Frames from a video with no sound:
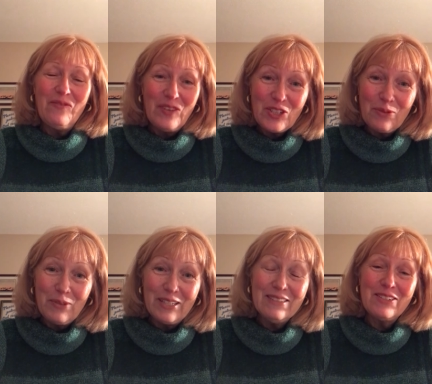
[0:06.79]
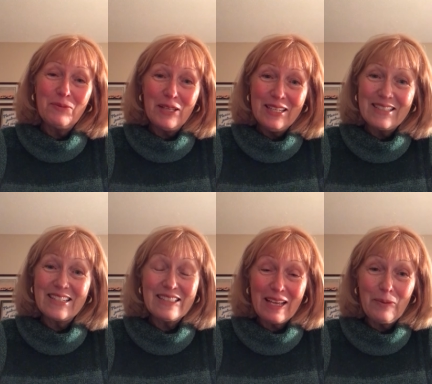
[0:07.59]
fishermen to be his
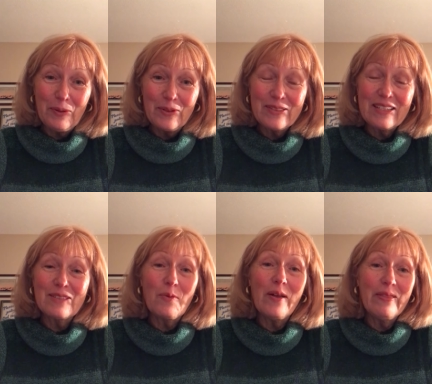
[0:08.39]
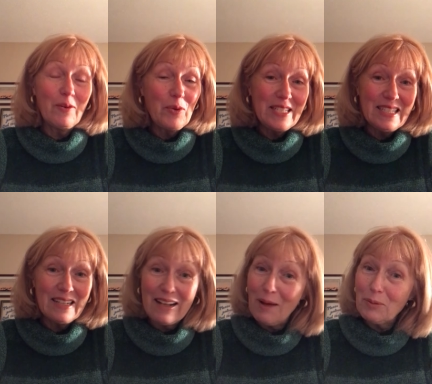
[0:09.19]
disciples is one that we
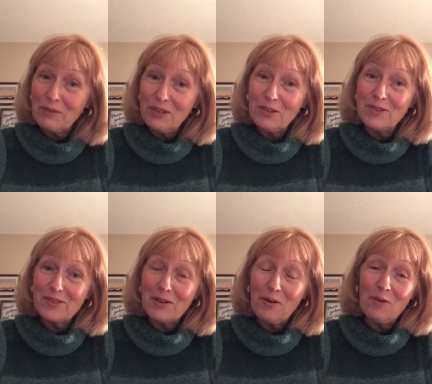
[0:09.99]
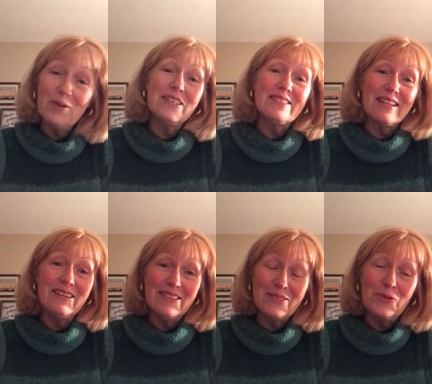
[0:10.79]
did a couple of years ago in
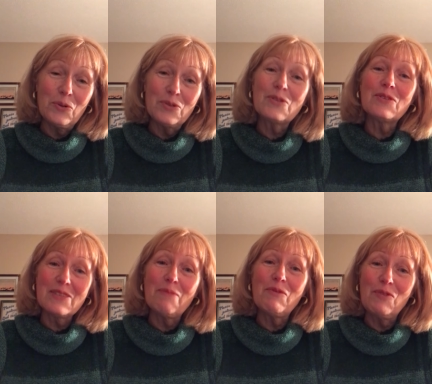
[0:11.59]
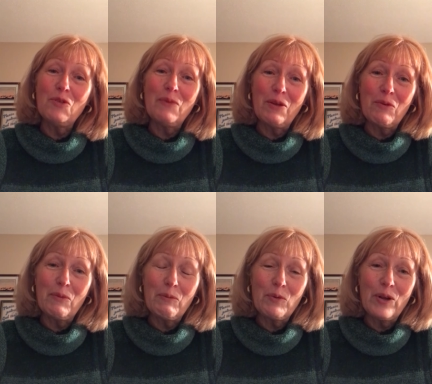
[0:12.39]
Sunday school, so some of you may
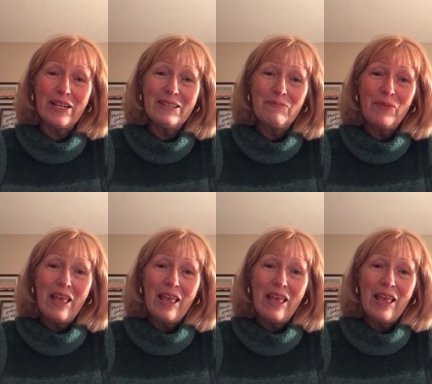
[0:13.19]
remember it.